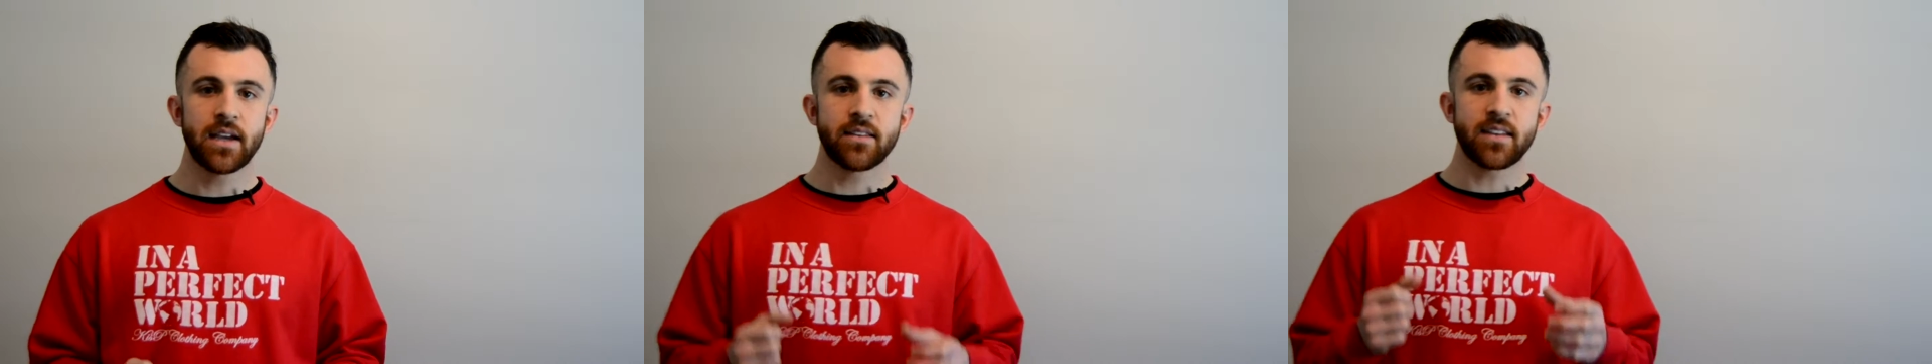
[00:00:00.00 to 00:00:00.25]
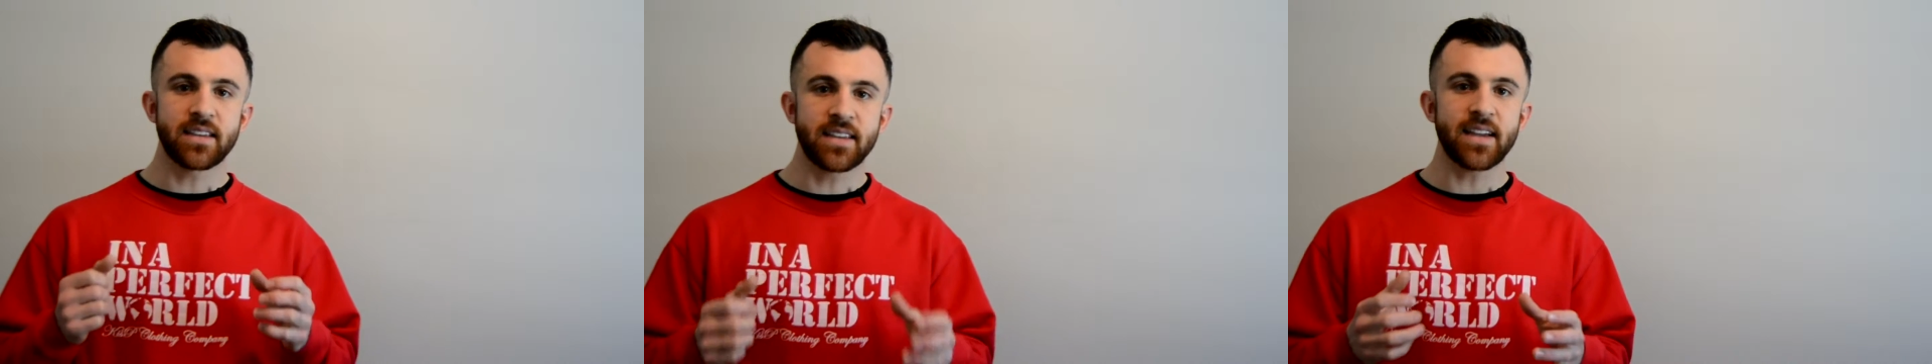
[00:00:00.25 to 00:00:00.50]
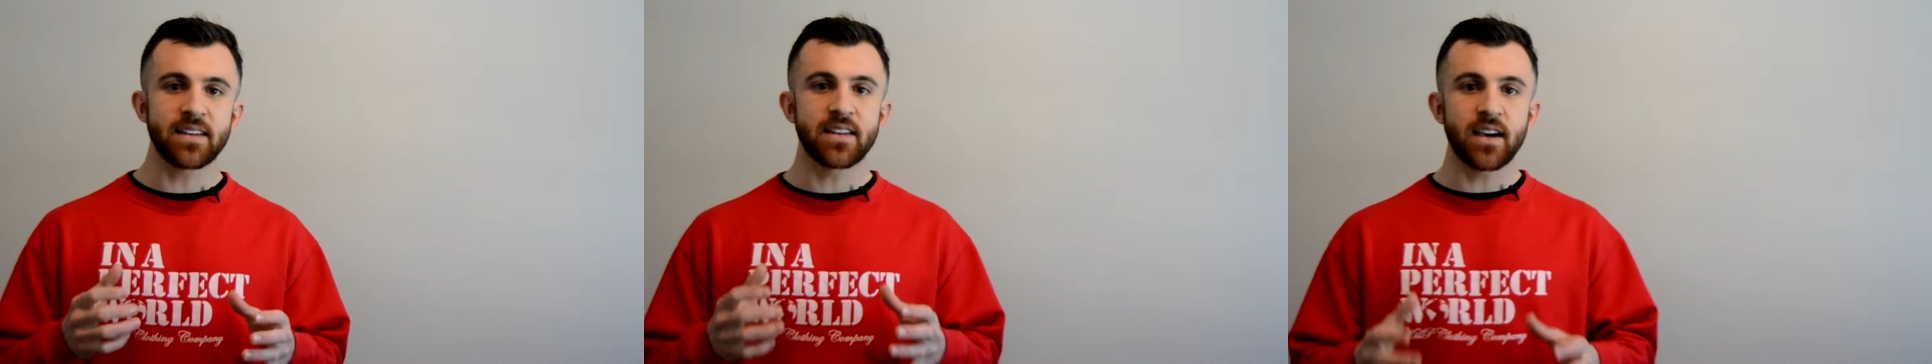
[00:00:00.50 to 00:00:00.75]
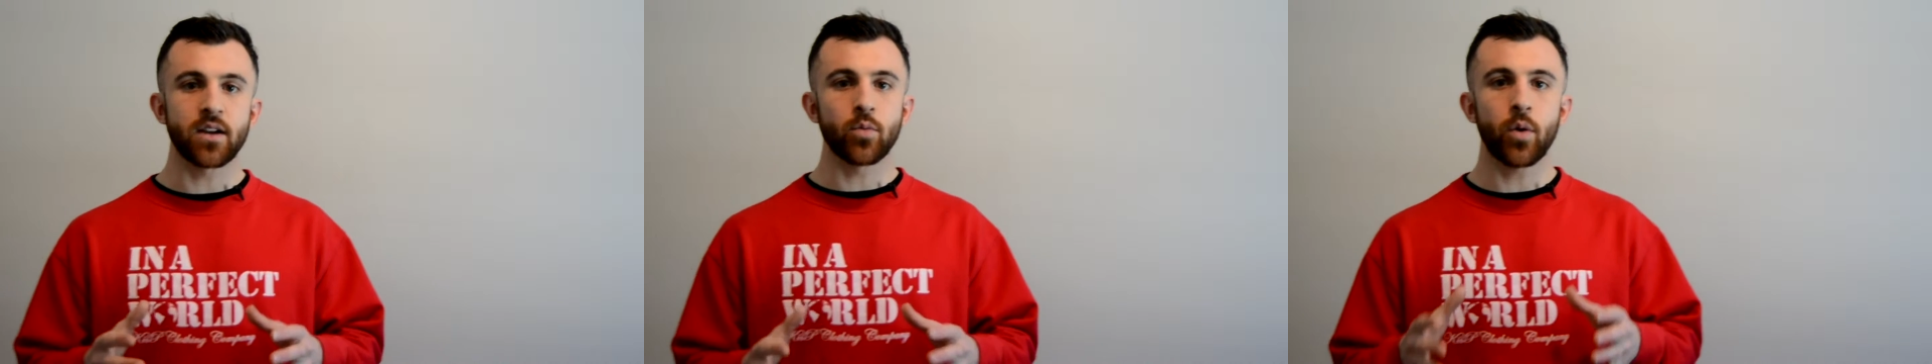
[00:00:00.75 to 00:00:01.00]
to get
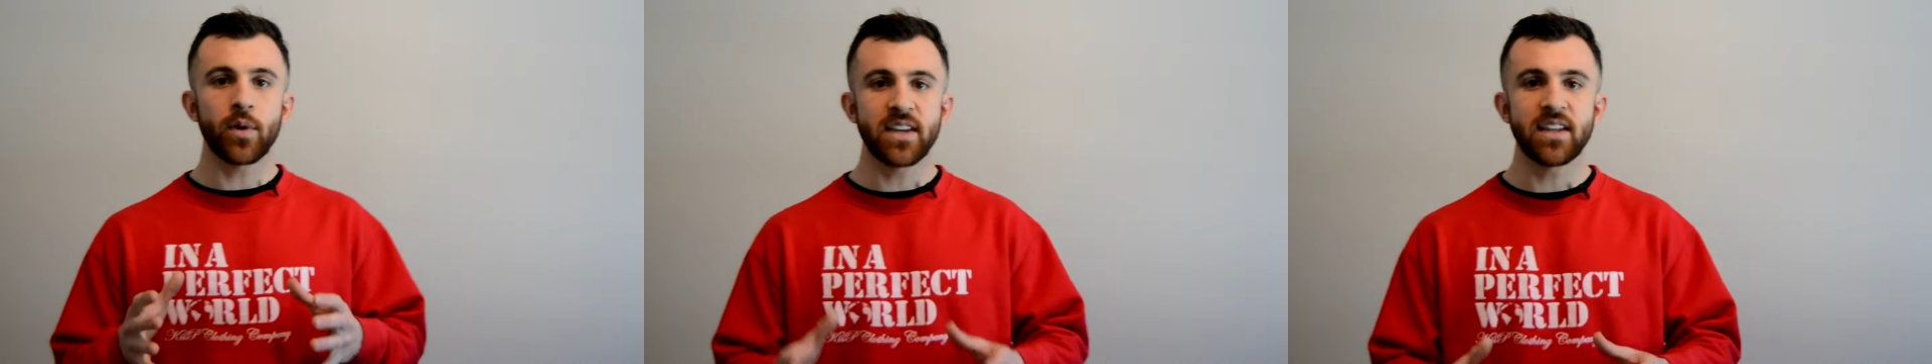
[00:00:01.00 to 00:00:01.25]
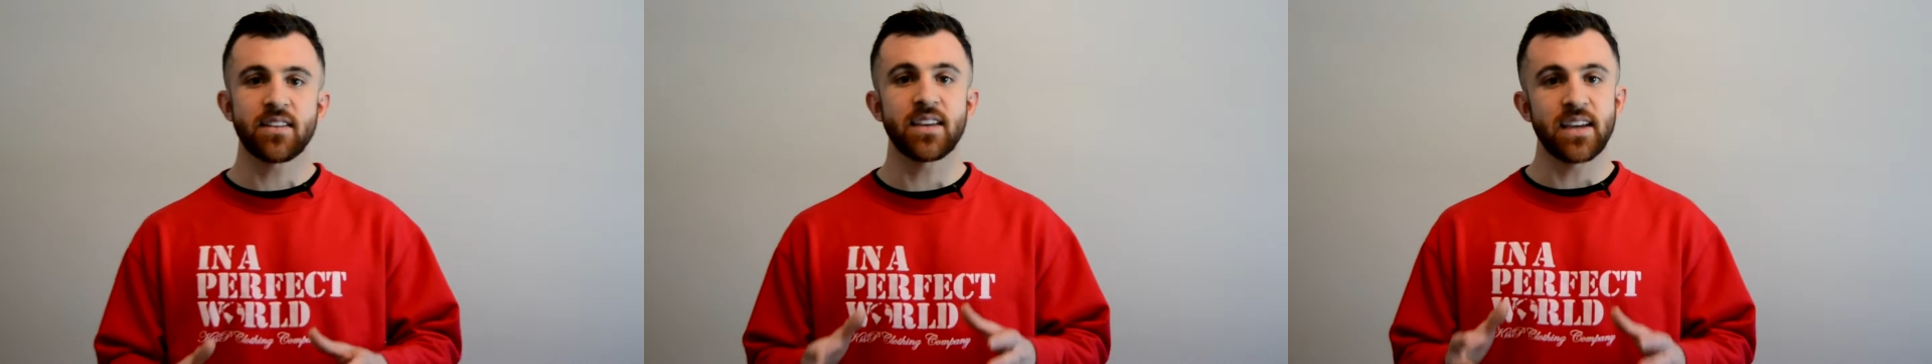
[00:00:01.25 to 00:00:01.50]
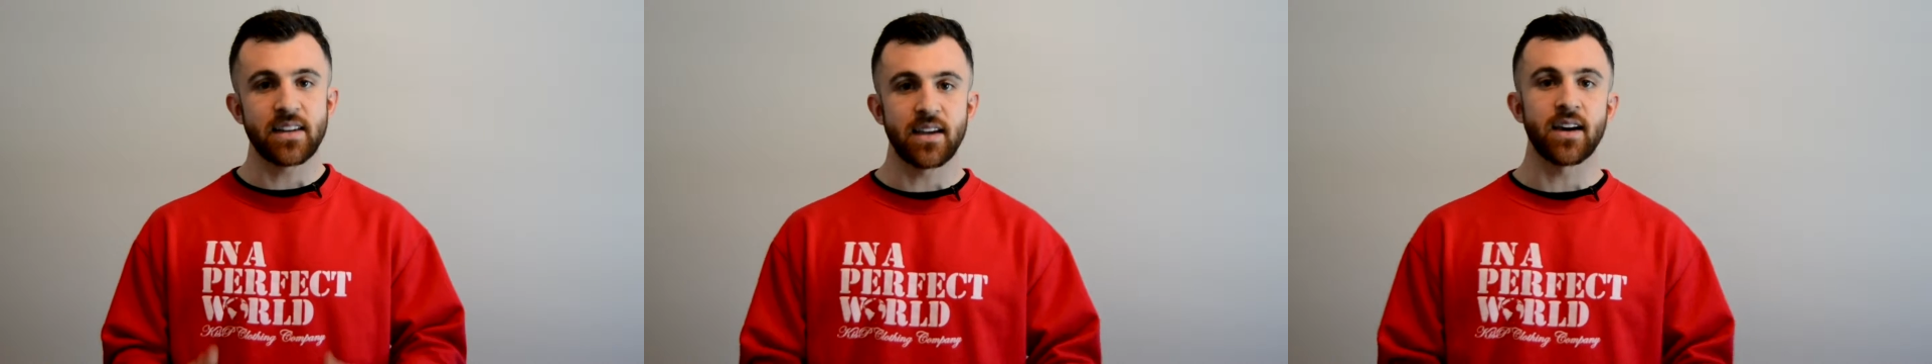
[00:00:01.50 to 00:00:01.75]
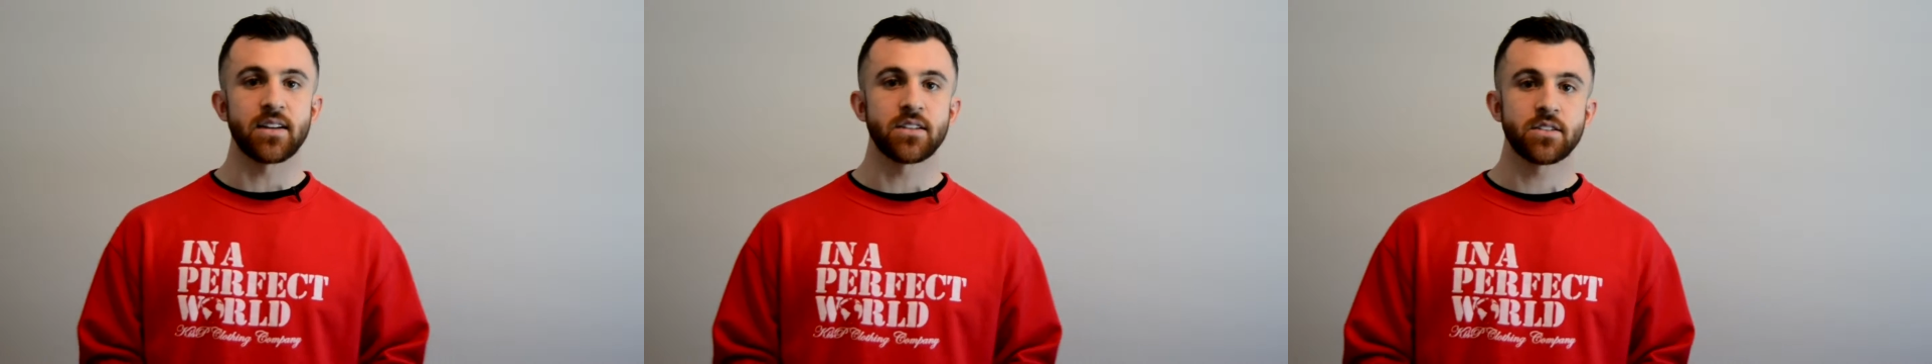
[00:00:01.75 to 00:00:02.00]
done what we need to get
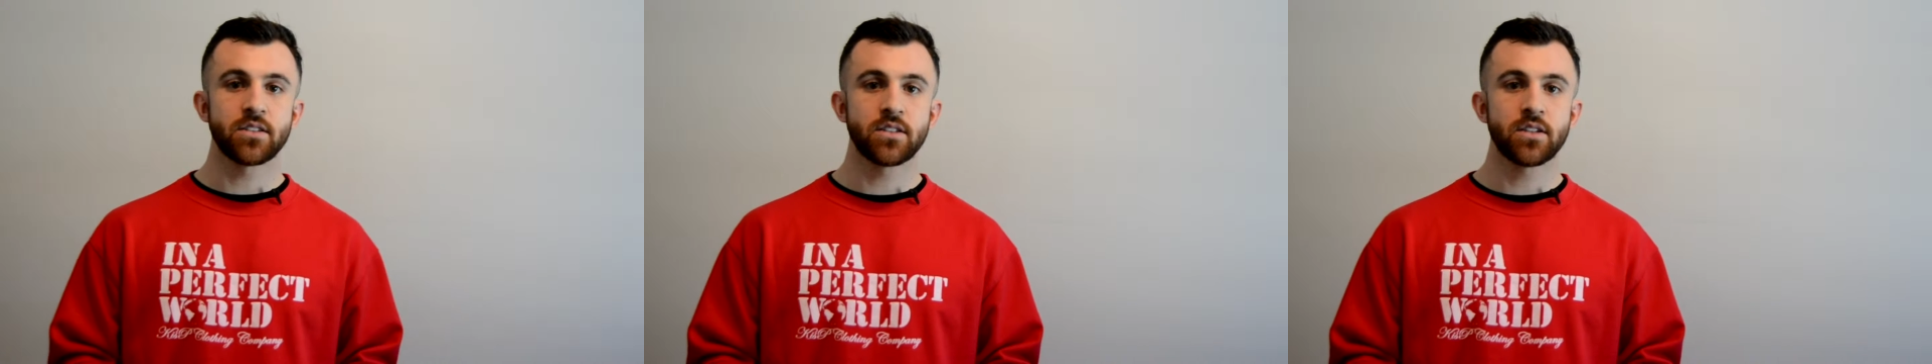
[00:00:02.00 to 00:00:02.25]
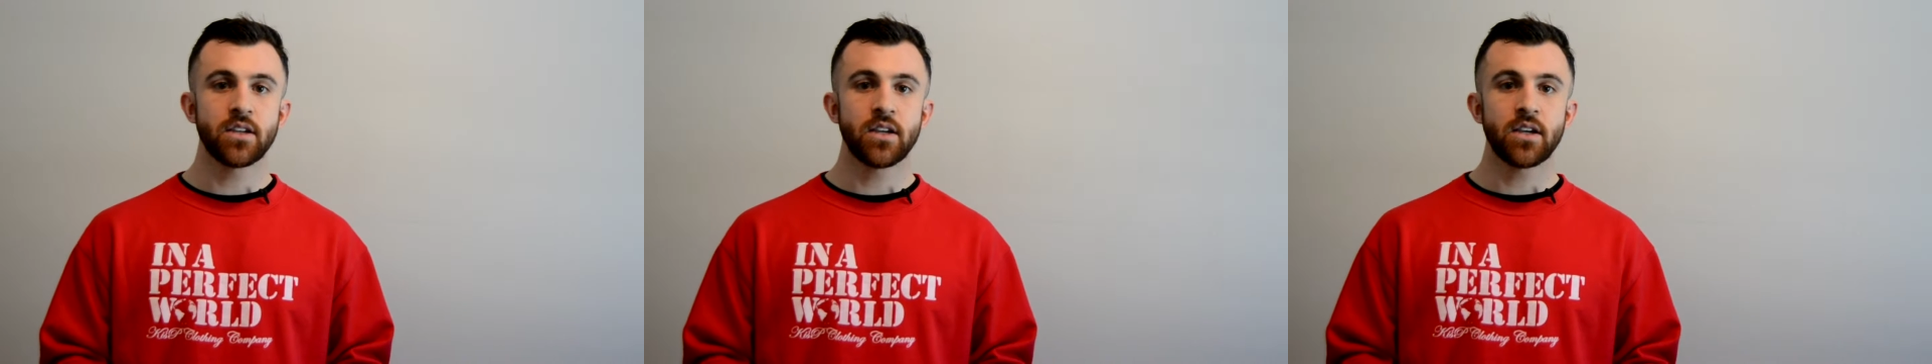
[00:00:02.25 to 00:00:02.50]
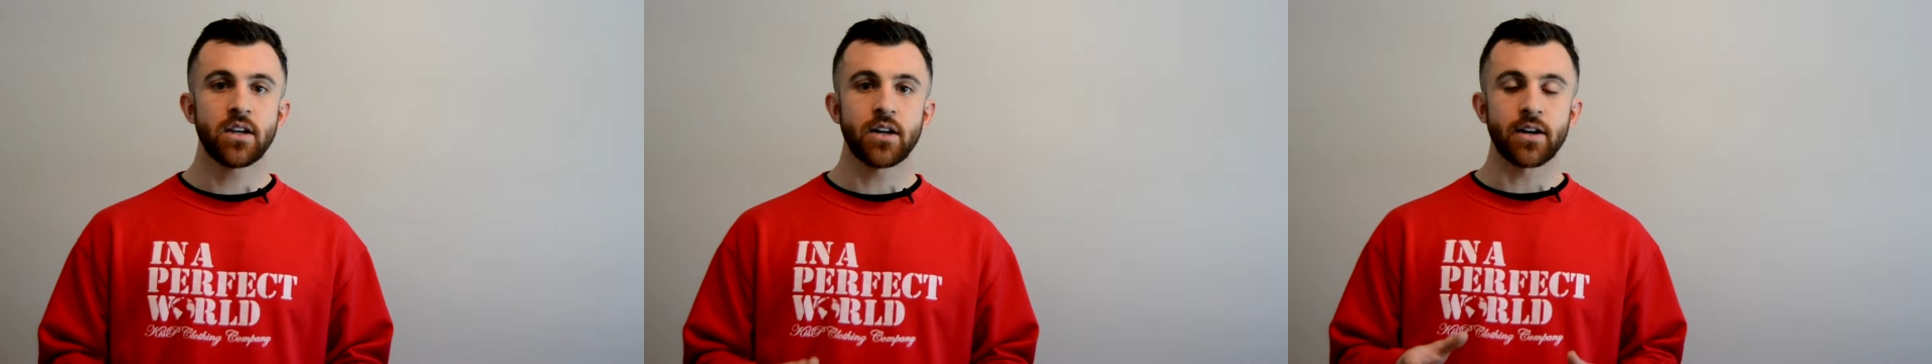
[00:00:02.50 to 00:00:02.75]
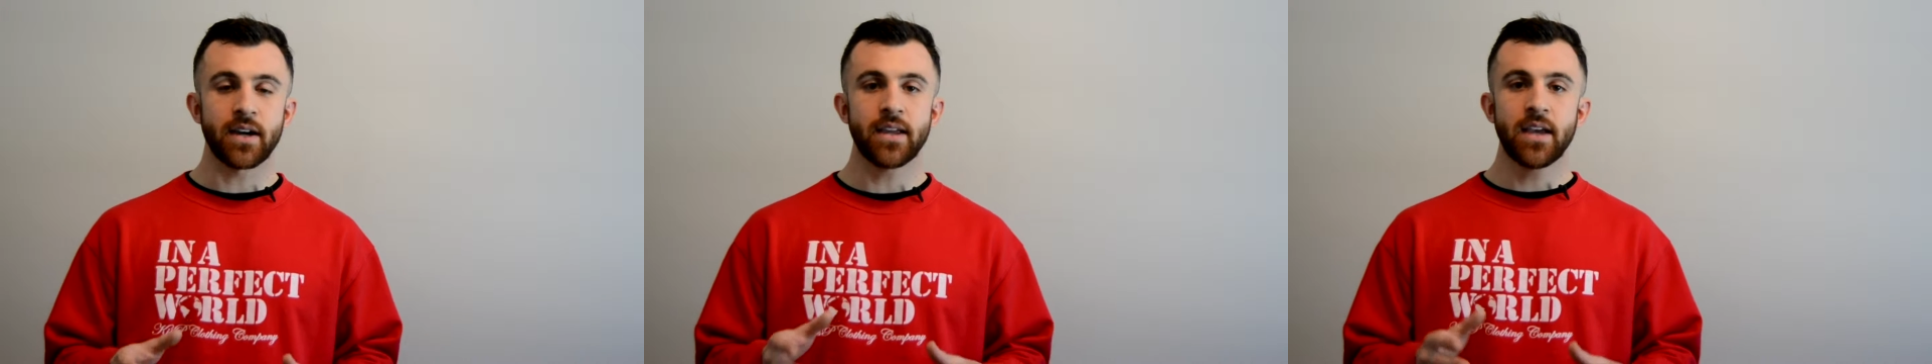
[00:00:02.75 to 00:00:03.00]
done.
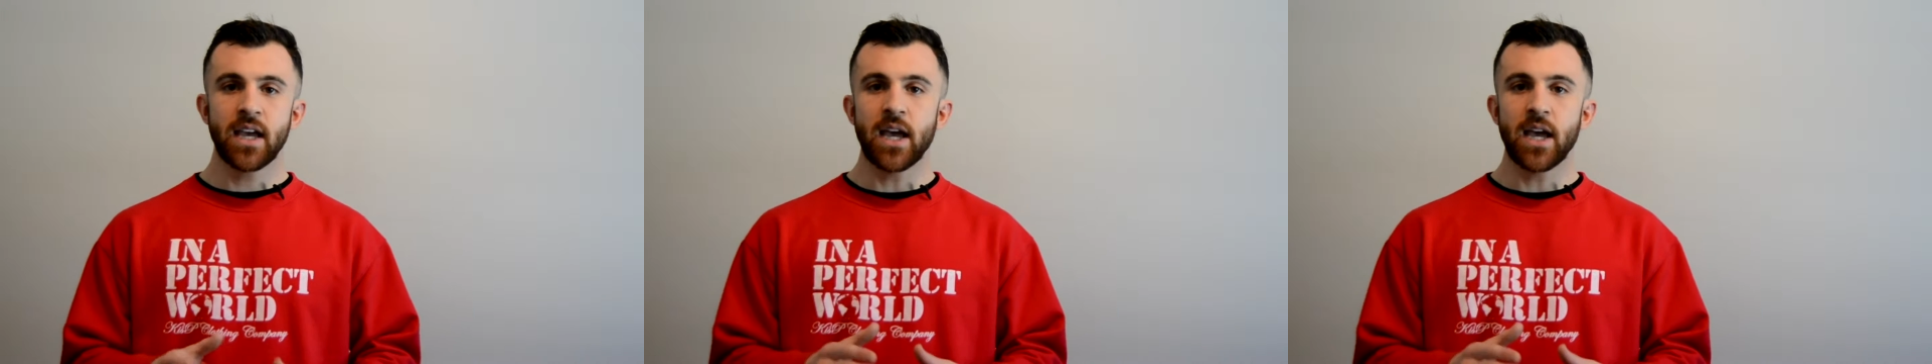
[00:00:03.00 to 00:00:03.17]
All right?